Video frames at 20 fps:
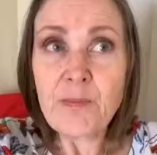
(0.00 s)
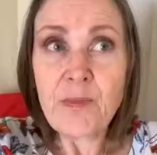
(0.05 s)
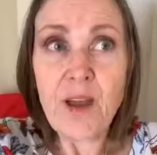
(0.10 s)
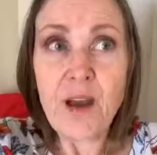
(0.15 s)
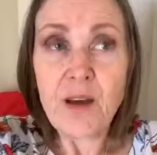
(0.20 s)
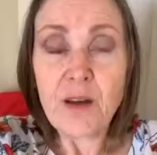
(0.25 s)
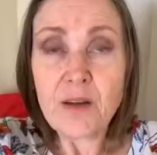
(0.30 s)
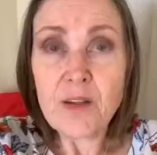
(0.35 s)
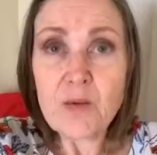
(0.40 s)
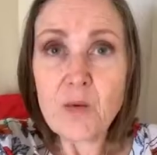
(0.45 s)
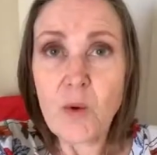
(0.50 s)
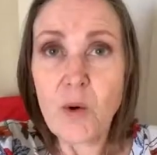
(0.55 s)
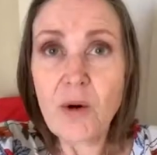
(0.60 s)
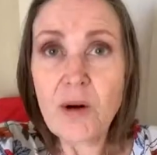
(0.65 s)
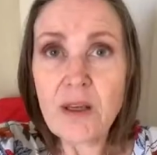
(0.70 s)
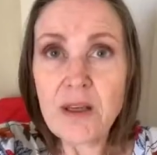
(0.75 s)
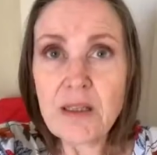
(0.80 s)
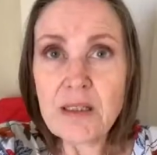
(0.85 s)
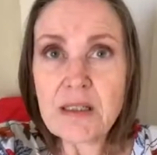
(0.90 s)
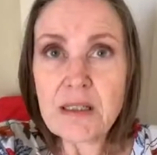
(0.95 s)
And I was
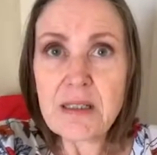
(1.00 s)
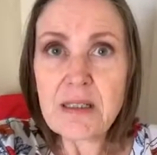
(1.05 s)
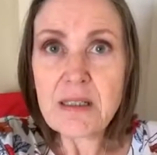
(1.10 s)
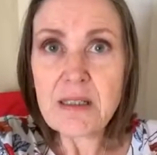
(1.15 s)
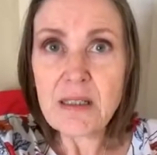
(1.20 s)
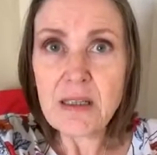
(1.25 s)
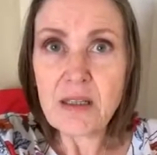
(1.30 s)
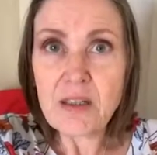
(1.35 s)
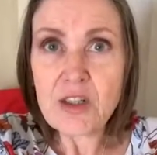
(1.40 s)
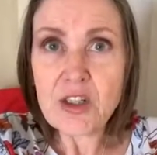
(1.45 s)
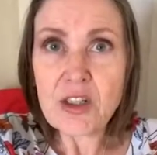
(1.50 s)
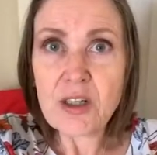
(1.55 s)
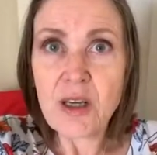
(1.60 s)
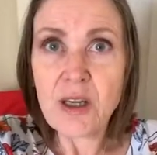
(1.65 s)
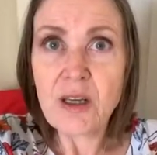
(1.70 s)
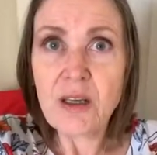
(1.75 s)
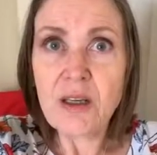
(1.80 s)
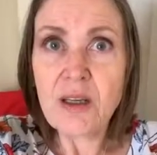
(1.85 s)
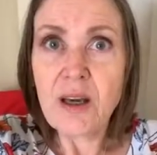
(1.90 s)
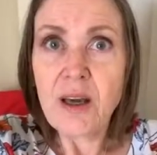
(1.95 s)
walking into the
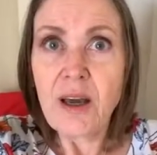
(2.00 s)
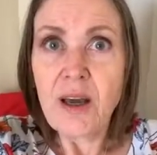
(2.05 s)
kitchen